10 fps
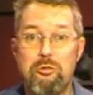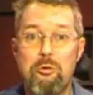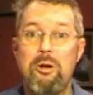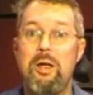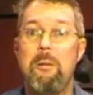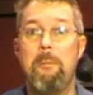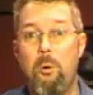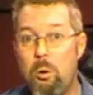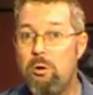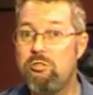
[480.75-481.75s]
certainly
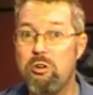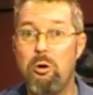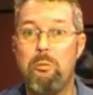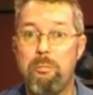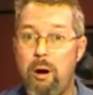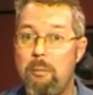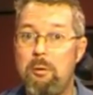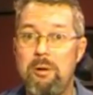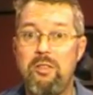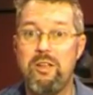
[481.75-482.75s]
more so
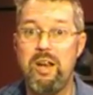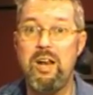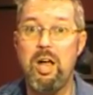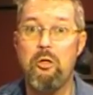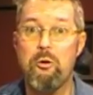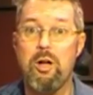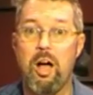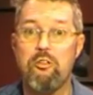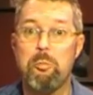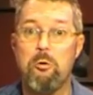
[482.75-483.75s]
probably than any other
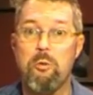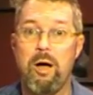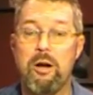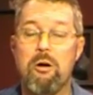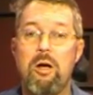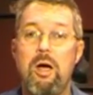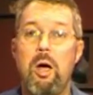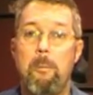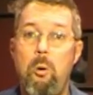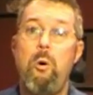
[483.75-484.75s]
gospel writer,
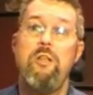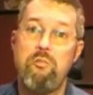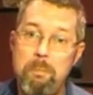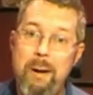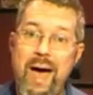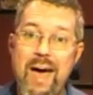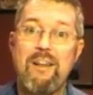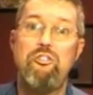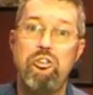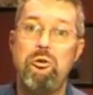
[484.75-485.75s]
points
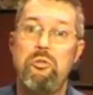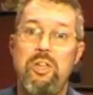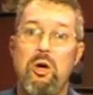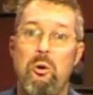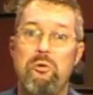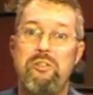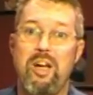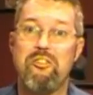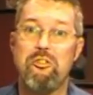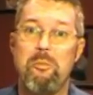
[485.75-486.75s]
back to the Old
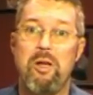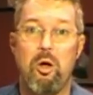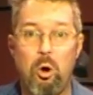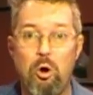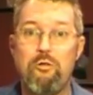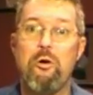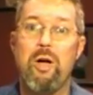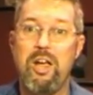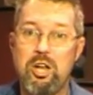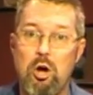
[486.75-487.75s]
Testament
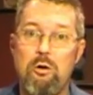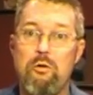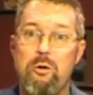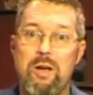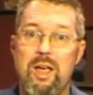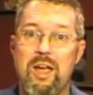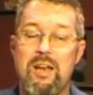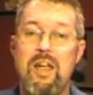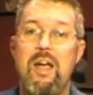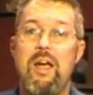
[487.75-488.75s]
over and over
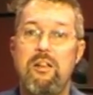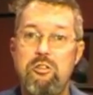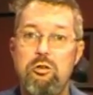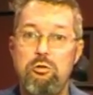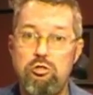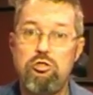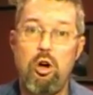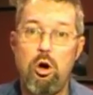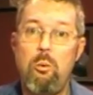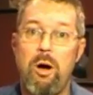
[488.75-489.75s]
again to
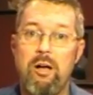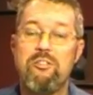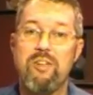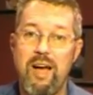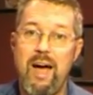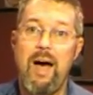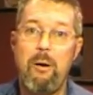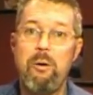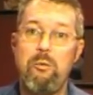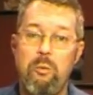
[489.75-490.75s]
show us
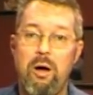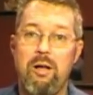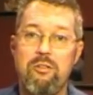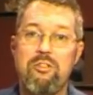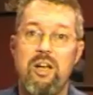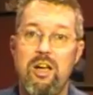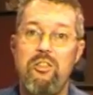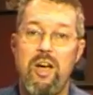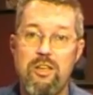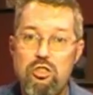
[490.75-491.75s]
how it was
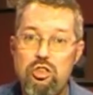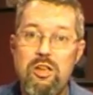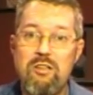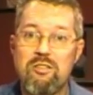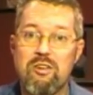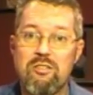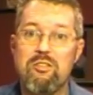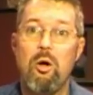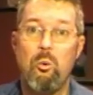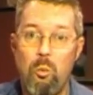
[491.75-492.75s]
that
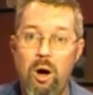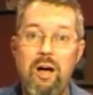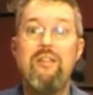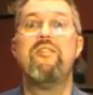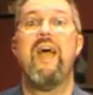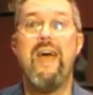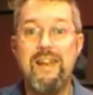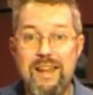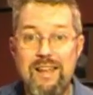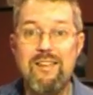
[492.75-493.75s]
Jesus was
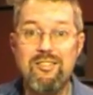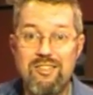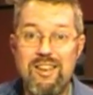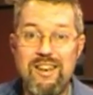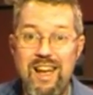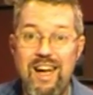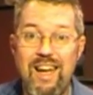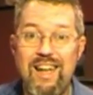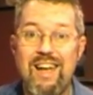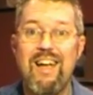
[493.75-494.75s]
and is today